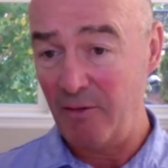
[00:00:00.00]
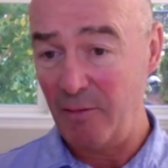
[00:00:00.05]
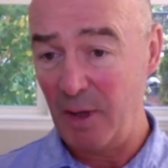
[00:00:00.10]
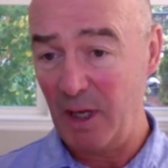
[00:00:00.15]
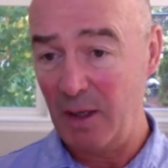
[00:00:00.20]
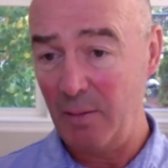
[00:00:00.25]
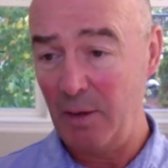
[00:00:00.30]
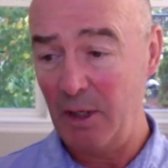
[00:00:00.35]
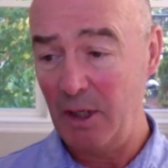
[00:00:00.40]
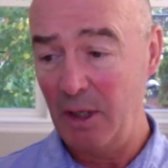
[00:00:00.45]

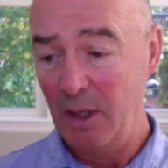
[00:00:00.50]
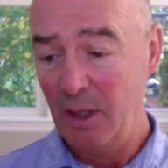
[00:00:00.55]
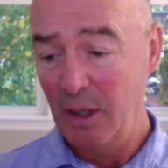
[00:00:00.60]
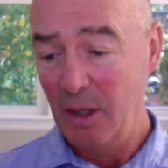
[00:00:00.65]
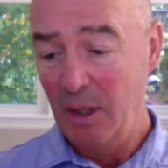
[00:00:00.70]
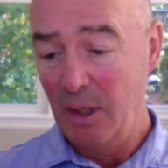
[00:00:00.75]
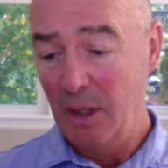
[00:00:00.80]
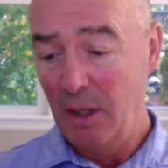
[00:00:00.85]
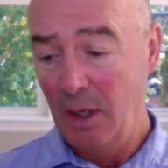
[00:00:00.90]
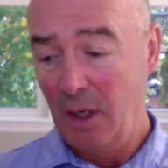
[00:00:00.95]
maybe.
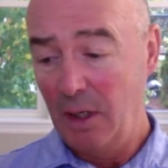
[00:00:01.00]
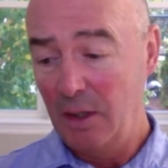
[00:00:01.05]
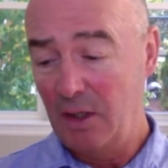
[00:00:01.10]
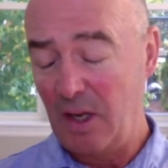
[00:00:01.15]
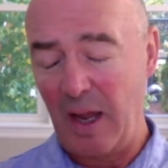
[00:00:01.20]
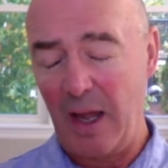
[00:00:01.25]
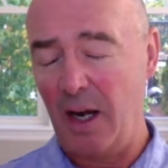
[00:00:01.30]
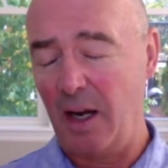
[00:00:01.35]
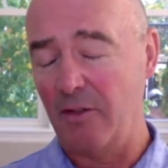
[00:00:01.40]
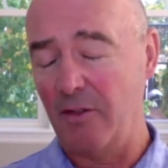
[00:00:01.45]

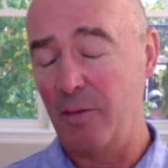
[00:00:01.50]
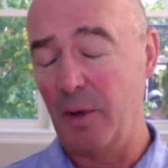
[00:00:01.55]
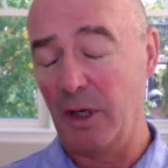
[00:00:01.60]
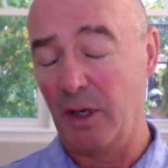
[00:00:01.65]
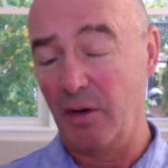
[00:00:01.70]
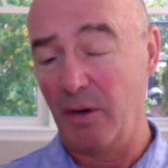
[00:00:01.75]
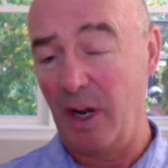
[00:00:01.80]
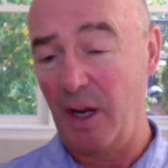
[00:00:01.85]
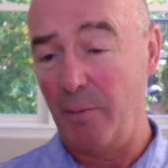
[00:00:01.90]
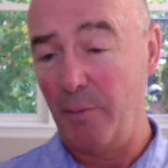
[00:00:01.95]
Tanev's been
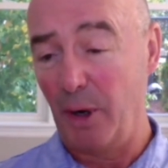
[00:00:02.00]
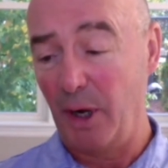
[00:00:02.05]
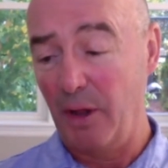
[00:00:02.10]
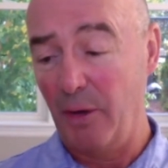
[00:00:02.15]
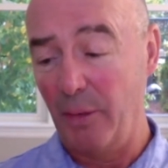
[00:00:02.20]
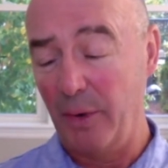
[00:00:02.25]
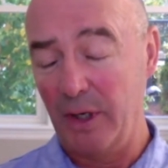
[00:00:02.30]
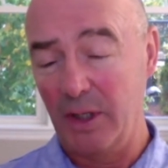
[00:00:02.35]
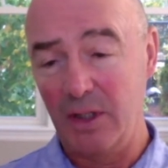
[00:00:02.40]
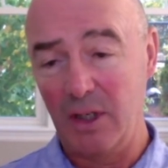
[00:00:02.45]
great, by the
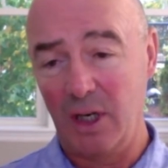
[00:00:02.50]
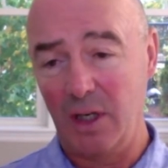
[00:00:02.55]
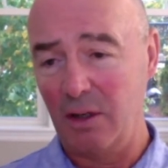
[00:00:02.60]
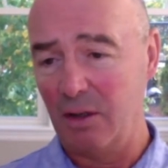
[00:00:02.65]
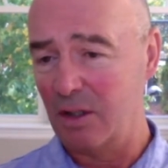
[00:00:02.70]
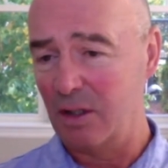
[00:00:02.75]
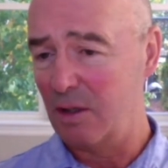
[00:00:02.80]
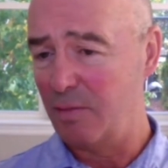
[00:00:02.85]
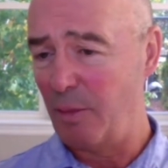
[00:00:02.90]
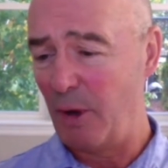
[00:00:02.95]
way, Jay. You're
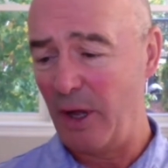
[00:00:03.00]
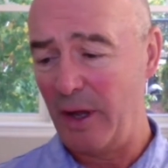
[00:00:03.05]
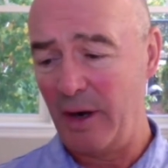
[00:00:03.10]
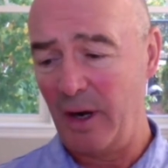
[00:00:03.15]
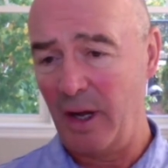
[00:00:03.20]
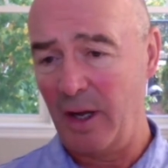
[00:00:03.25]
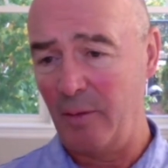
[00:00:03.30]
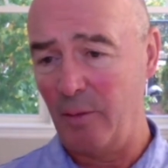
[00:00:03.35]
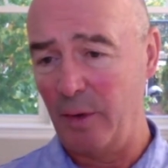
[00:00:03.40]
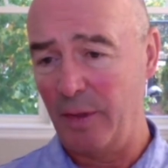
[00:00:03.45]
spot
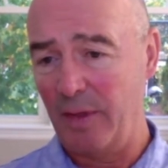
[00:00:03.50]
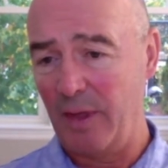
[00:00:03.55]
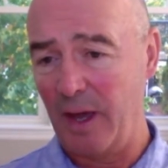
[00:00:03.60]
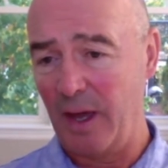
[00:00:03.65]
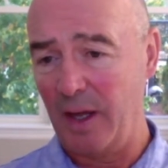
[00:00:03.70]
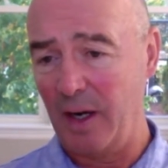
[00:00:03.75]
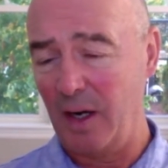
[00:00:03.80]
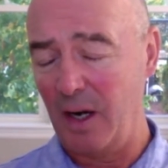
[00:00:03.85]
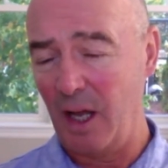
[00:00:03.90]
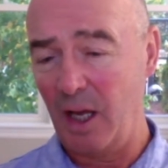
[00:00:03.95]
on with
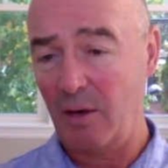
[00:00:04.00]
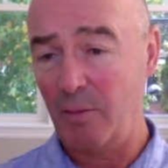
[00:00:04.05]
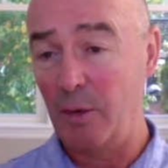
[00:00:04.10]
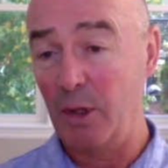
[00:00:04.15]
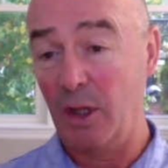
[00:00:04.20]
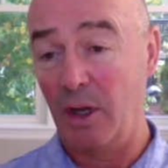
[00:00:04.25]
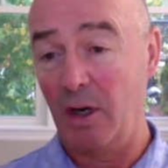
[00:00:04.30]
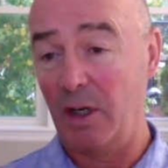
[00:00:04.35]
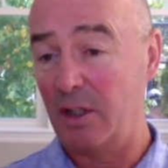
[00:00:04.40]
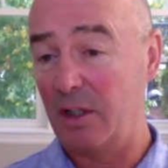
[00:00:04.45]
that. And
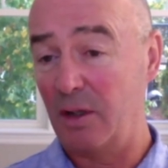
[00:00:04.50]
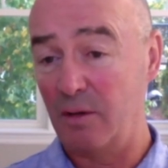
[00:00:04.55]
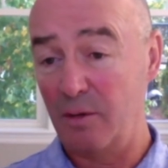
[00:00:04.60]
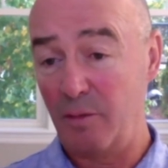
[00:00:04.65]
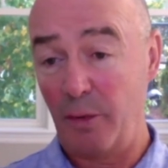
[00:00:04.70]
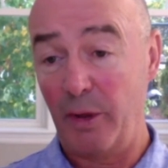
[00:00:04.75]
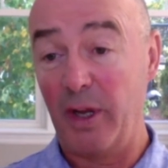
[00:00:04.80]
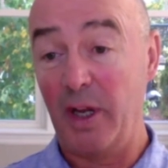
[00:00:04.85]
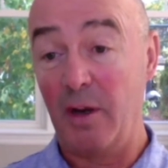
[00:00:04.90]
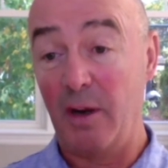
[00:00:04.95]
Ekman-Larsson's
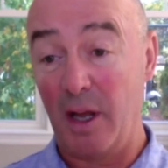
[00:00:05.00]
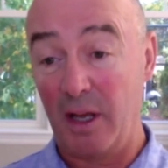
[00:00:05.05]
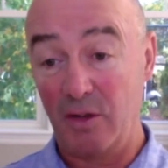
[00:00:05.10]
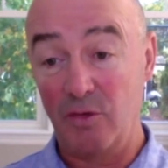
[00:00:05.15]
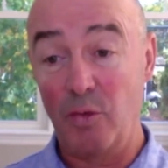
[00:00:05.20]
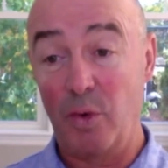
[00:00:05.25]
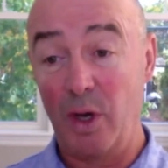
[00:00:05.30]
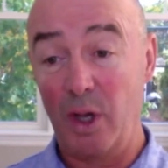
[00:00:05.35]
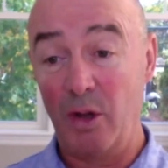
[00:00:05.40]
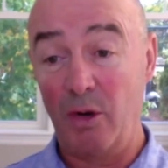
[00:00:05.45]
playing as
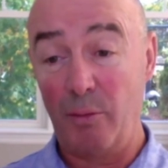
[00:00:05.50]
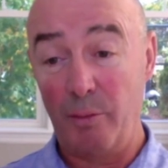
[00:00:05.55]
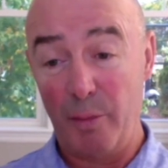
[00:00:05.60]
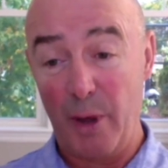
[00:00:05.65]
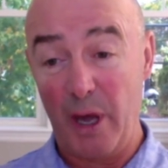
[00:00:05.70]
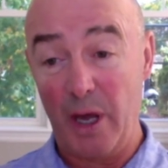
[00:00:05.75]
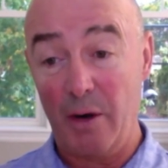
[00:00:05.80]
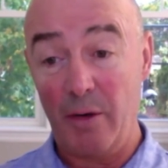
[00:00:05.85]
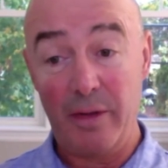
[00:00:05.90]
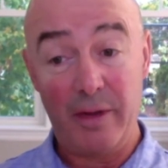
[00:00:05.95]
well or
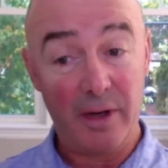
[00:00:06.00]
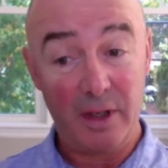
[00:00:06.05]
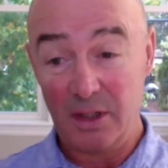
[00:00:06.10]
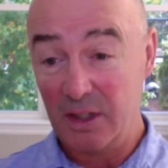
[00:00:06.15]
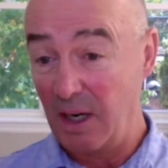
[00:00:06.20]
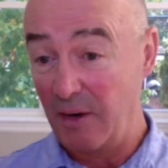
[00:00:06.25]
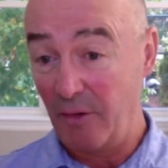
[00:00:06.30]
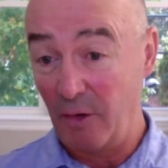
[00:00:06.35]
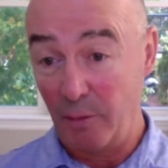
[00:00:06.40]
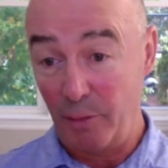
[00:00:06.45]
better than he's
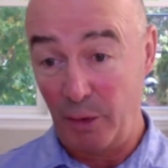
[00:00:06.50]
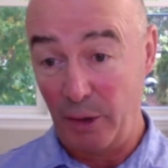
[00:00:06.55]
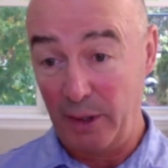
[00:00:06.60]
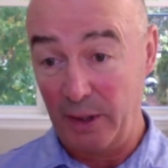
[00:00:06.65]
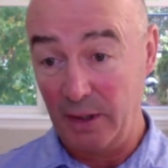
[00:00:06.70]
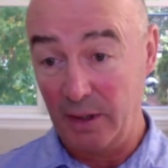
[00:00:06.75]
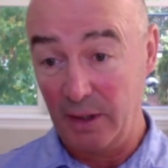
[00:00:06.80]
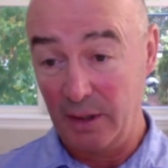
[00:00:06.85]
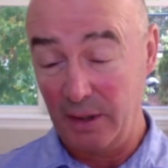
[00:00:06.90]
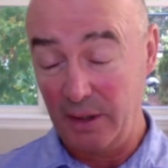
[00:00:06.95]
ever played
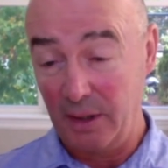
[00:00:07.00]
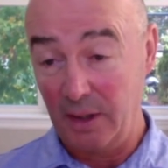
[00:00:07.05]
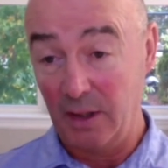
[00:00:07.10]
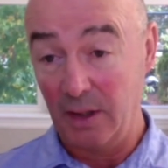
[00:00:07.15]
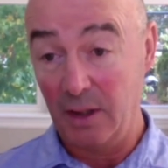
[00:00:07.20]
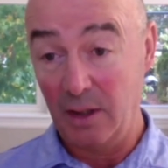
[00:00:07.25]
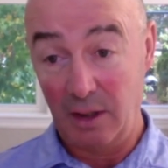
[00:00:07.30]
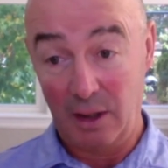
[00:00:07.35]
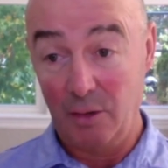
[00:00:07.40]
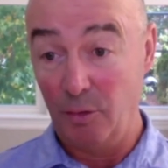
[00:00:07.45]
in the league.
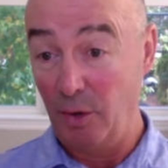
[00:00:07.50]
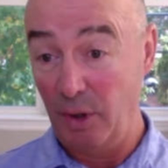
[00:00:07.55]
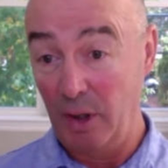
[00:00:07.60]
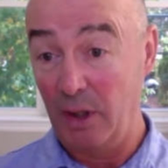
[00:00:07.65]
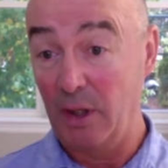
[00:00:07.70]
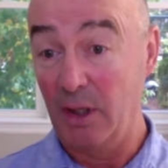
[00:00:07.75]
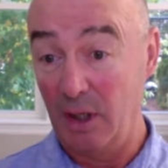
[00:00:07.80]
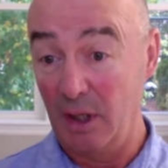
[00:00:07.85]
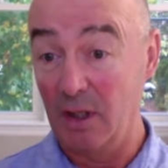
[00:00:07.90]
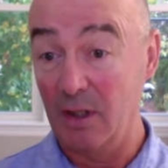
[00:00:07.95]
He
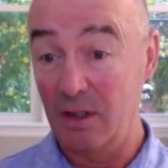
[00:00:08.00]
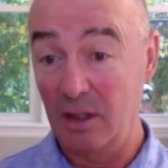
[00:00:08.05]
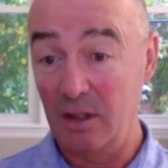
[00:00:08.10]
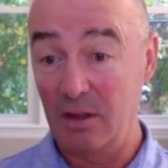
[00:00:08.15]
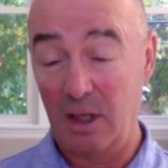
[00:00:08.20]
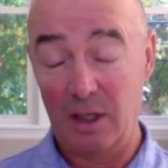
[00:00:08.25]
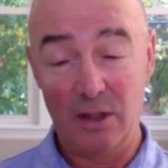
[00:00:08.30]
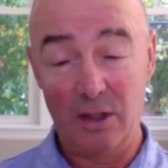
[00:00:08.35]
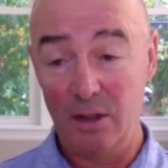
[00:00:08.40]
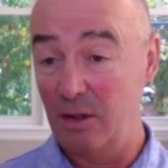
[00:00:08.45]
really is.
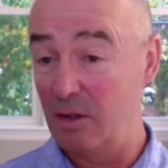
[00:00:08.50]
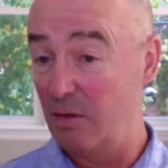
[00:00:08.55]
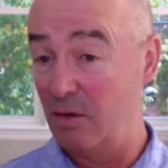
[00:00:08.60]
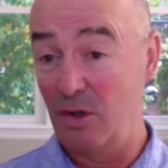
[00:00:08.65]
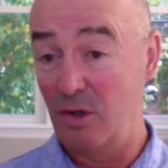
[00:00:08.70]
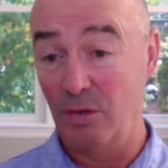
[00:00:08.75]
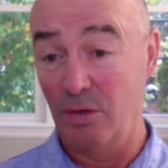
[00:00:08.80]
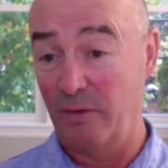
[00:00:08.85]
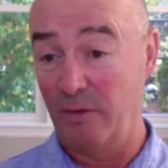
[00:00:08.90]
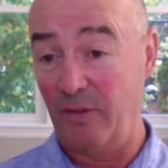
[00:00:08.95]
He's
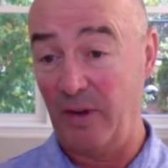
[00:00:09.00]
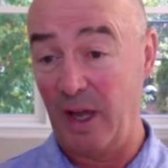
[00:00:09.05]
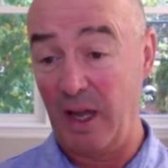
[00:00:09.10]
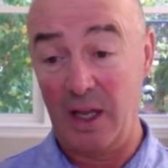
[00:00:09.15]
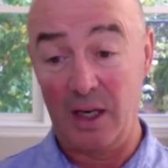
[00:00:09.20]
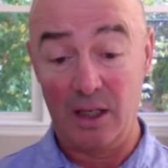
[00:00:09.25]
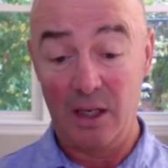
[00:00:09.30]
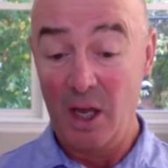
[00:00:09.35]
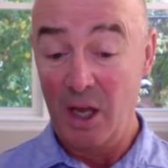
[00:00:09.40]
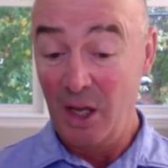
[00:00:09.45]
doing
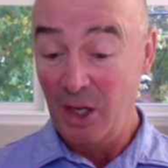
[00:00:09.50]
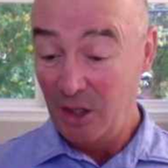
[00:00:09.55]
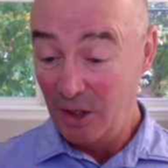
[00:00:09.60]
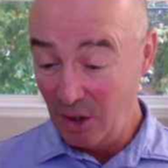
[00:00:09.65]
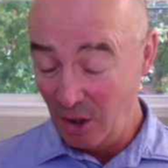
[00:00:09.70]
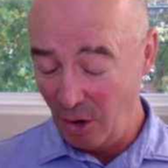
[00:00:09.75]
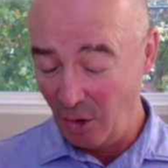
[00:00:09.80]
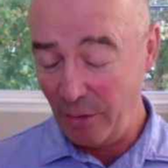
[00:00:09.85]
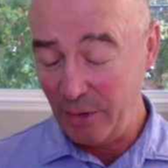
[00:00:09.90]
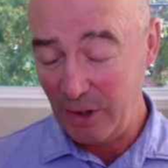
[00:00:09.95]
and you
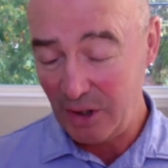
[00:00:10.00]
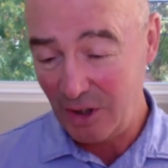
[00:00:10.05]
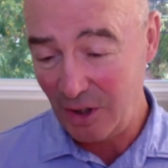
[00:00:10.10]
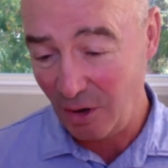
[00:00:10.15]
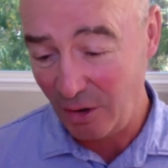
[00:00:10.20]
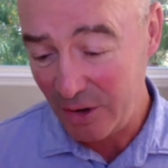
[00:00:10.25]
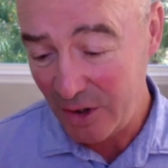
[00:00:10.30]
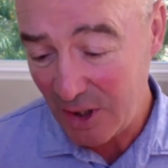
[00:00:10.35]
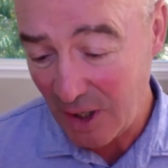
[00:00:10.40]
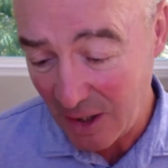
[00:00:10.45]
know what he's
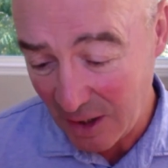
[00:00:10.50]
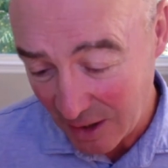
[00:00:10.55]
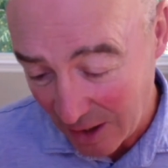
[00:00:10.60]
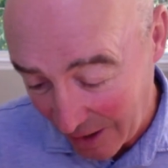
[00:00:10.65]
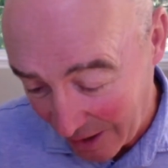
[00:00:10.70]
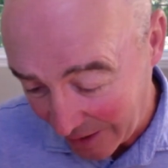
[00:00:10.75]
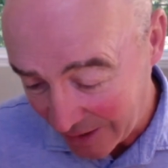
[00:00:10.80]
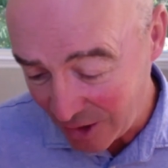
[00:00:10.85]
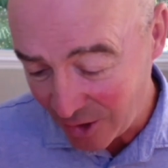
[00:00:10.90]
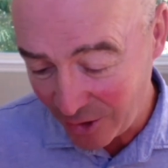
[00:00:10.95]
showing, Jay, and
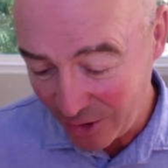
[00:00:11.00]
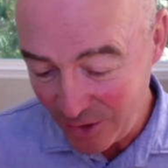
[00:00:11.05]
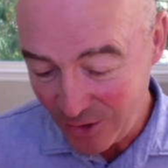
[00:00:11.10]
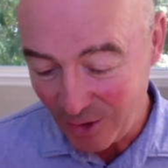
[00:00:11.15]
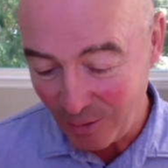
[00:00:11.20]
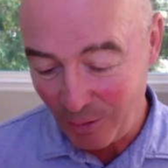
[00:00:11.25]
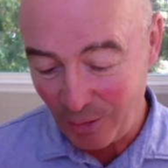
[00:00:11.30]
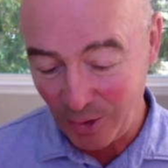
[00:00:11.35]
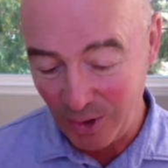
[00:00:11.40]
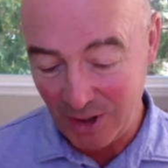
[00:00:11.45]
I know you'd
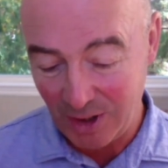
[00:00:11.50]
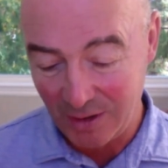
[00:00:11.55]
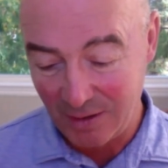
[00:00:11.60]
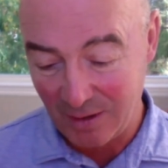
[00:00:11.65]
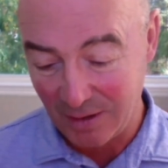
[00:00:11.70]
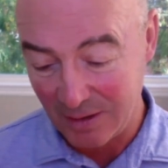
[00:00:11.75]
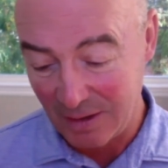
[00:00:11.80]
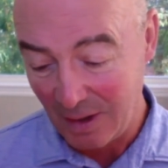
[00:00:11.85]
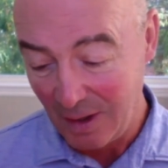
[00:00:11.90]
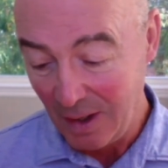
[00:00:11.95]
appreciate this.